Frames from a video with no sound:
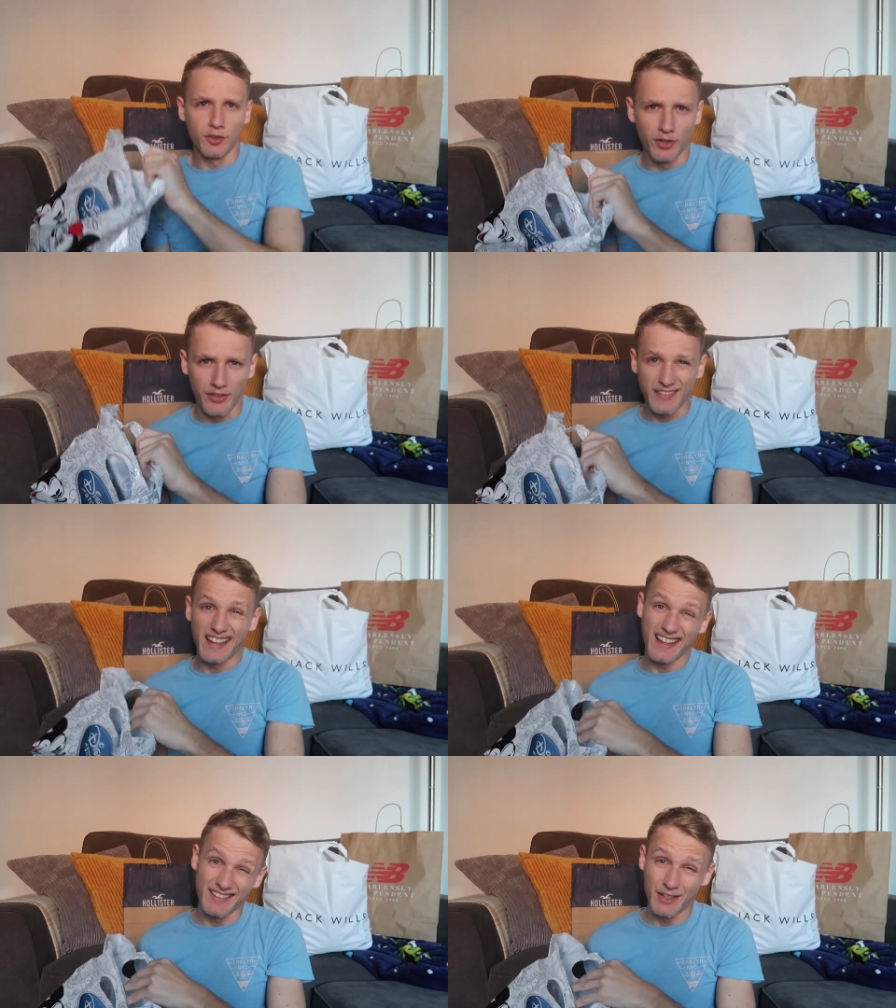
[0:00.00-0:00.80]
the only thing
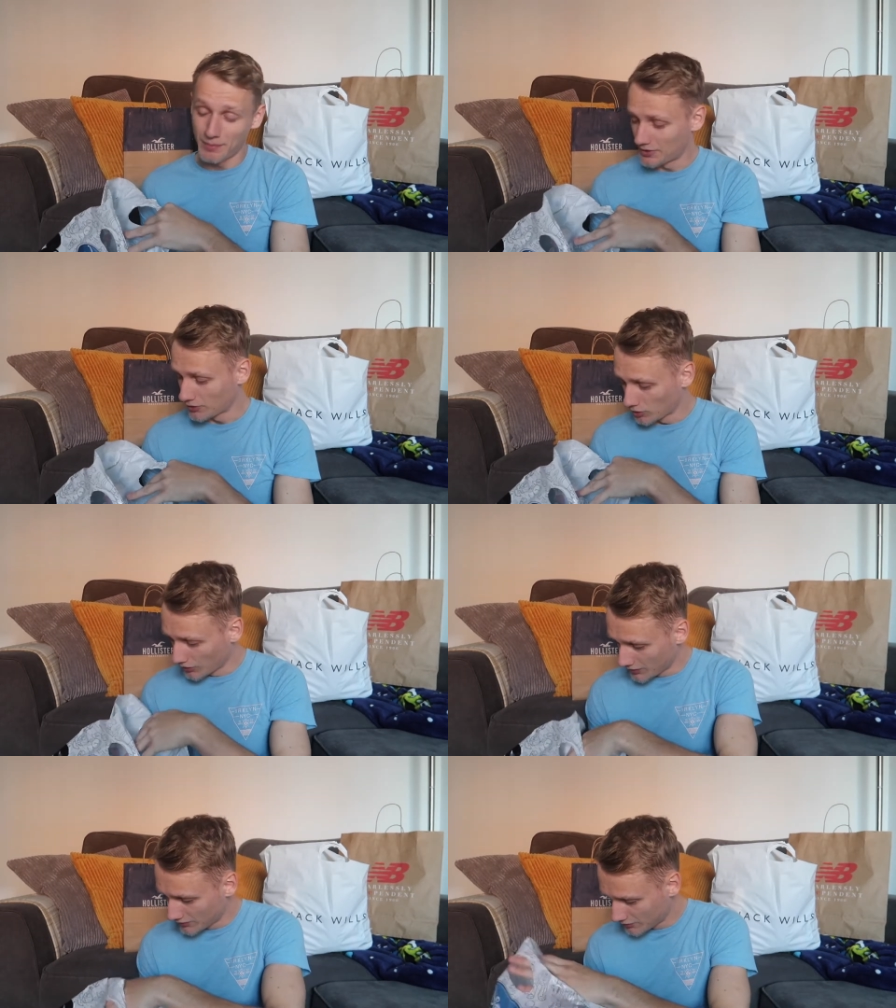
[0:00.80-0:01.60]
that isn't a piece of
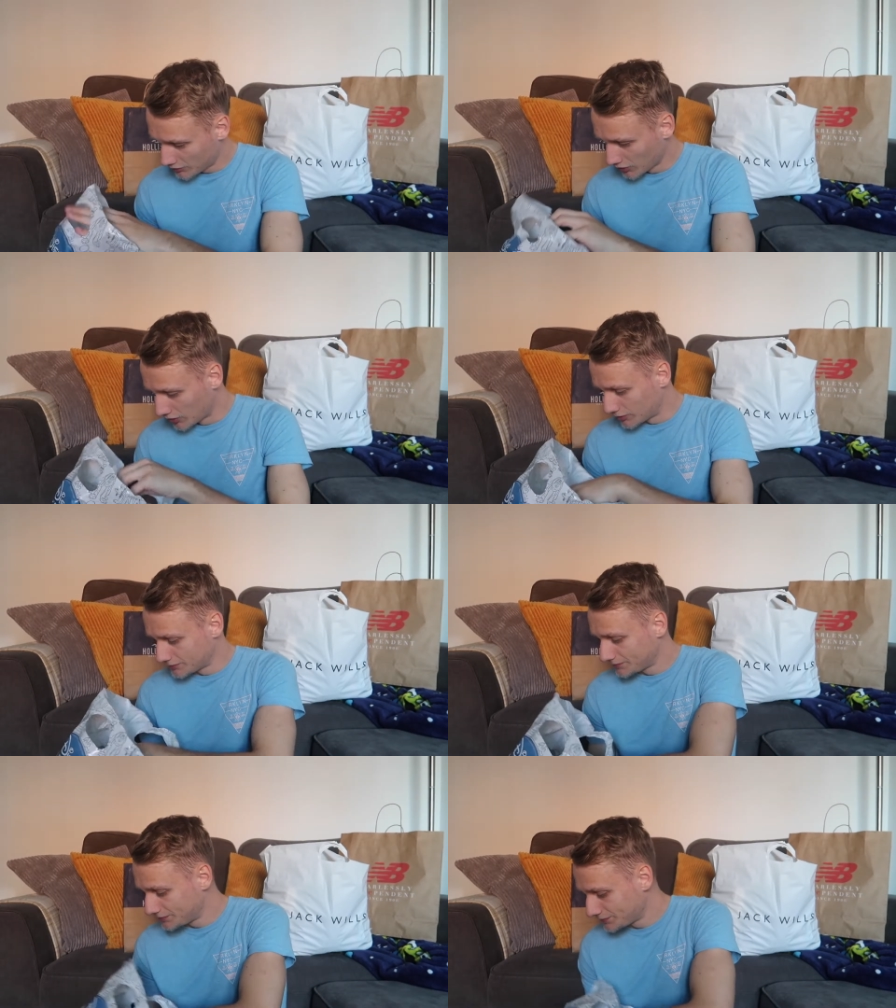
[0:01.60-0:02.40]
clothing, so
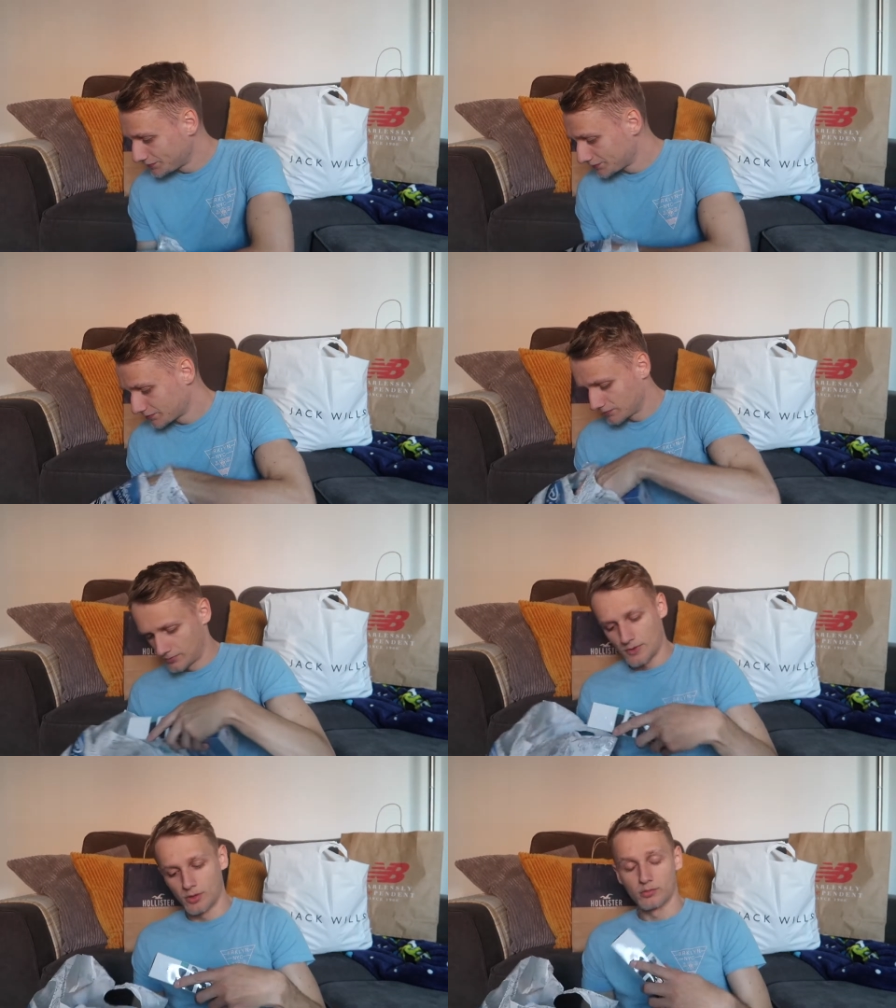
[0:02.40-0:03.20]

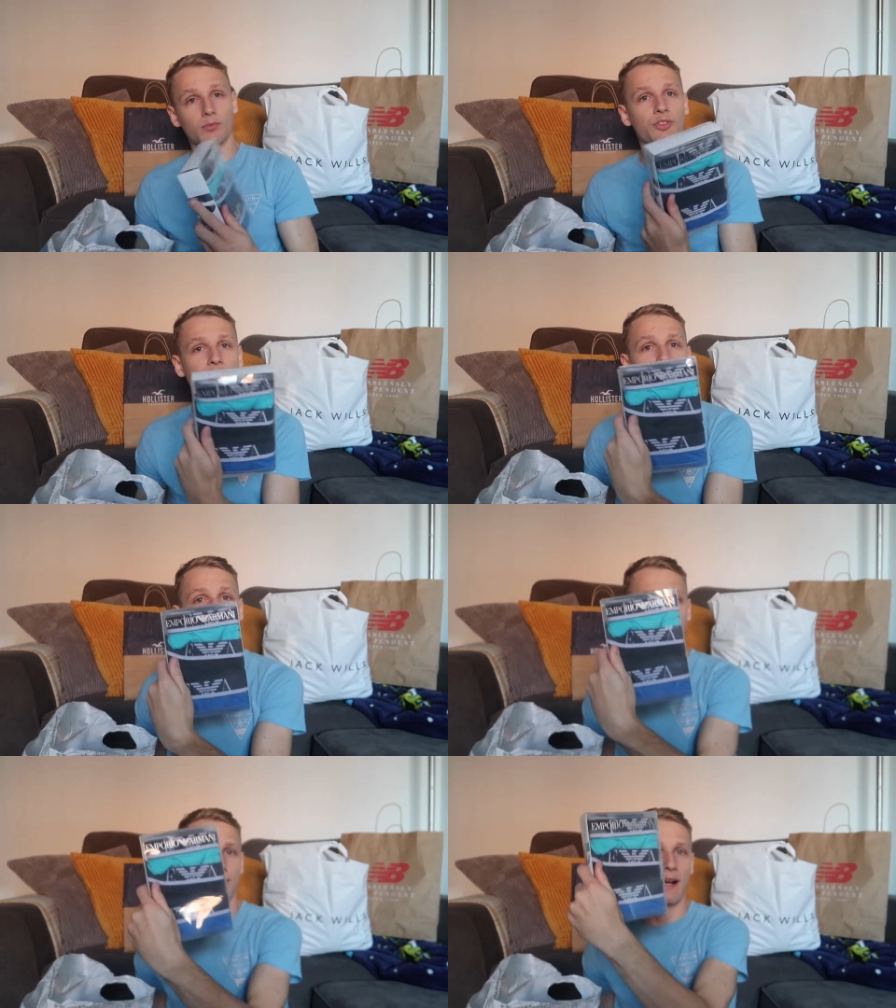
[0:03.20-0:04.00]
oh, we'll start
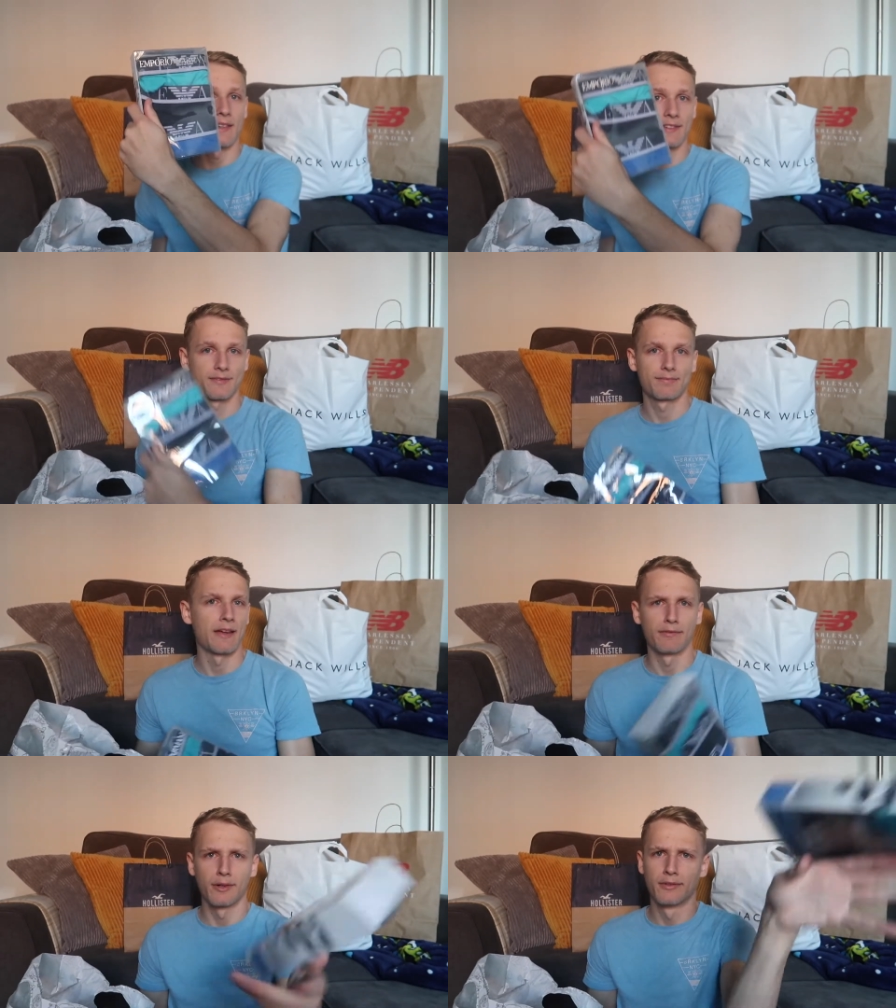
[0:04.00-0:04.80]
off pants.
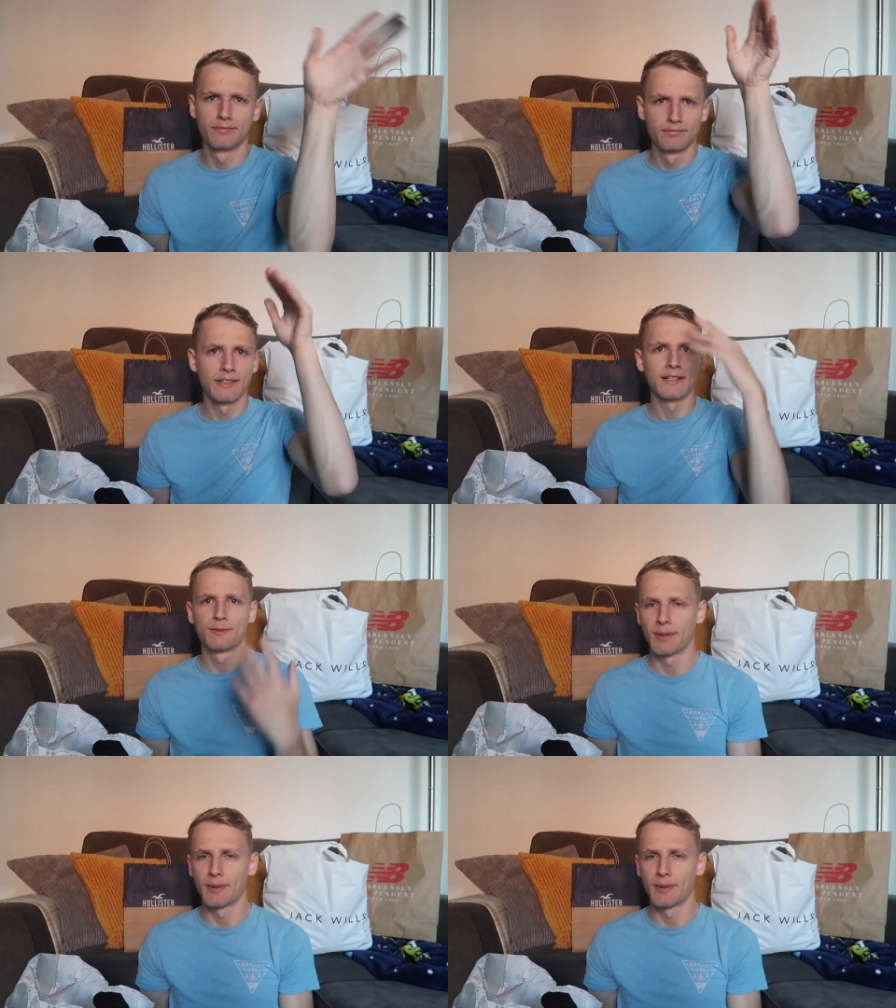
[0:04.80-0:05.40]
Everyone needs